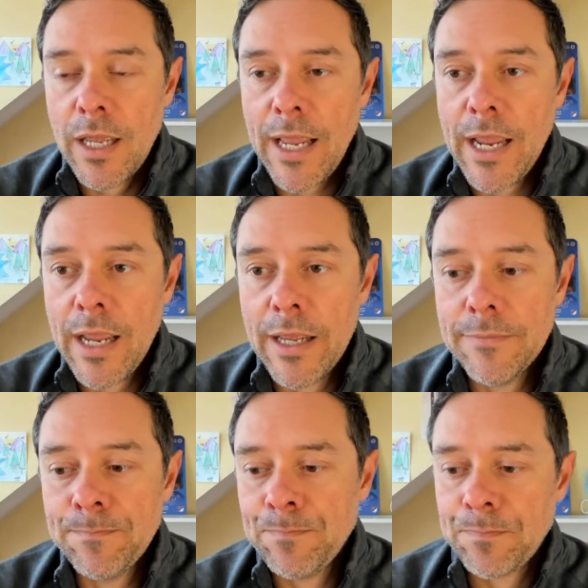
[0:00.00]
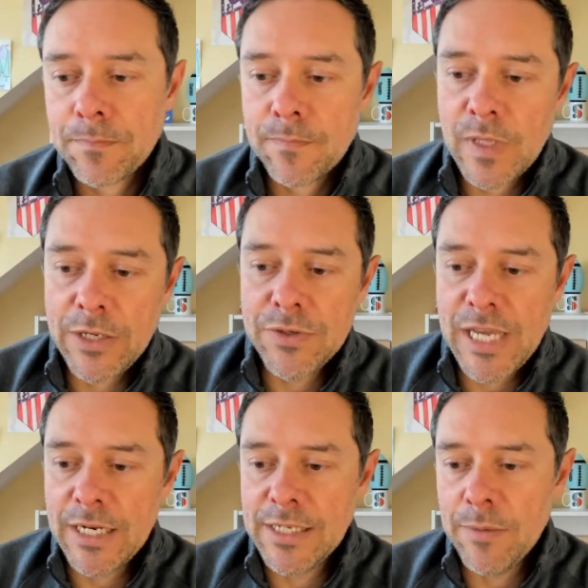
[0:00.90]
And I use
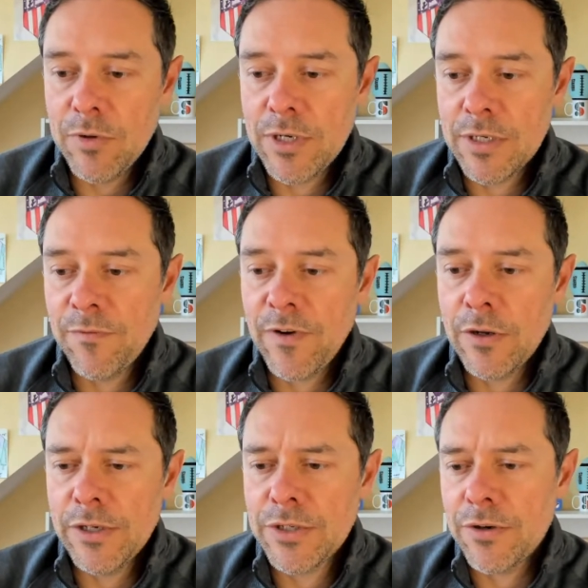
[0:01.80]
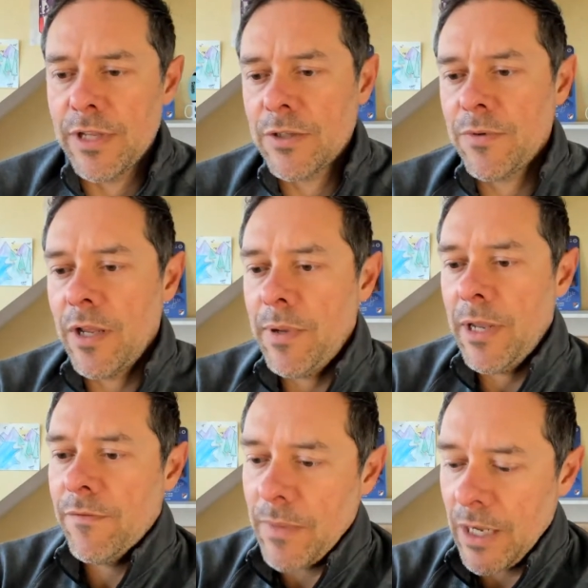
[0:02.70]
that example because I'm fairly certain that's what I paid
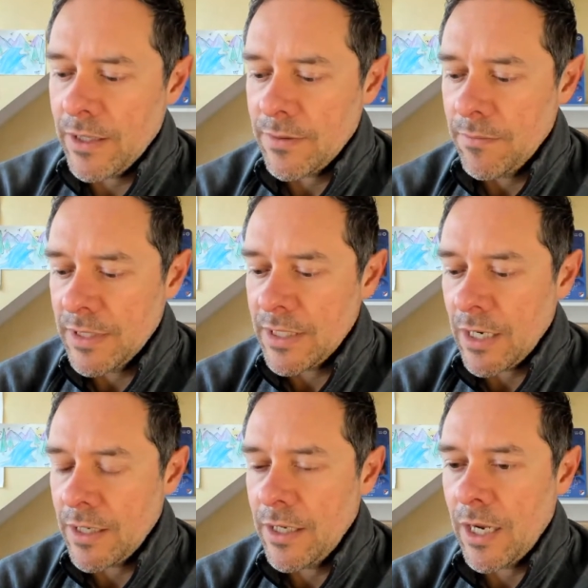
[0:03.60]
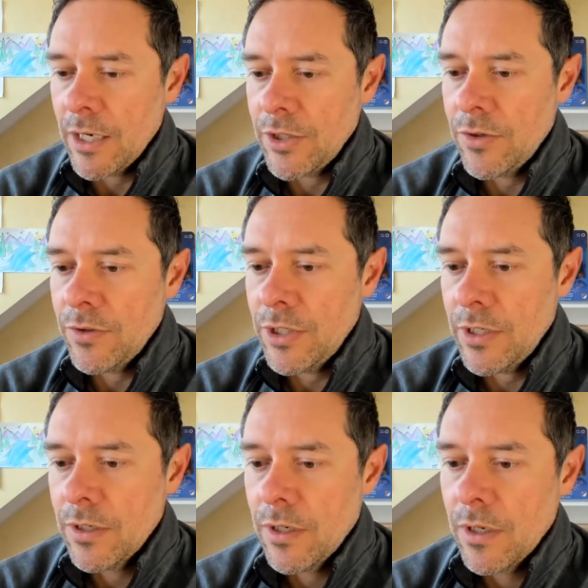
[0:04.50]
for my Masaki
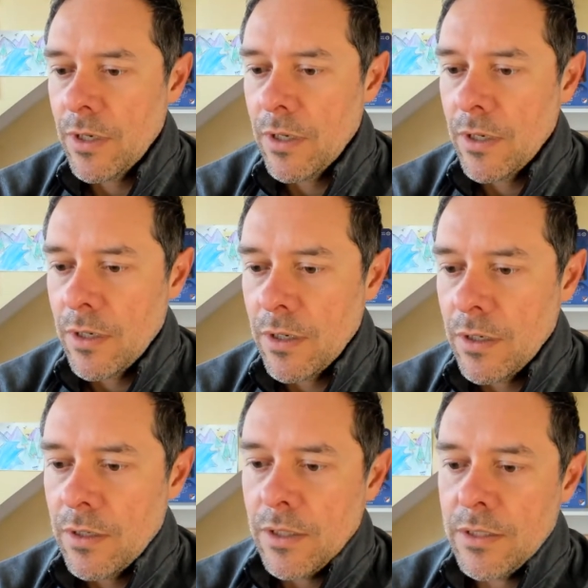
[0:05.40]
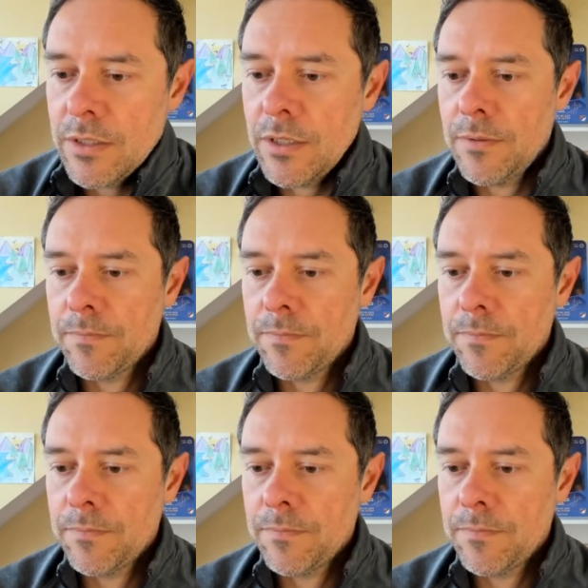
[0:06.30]
Higashiguchi. Let's see.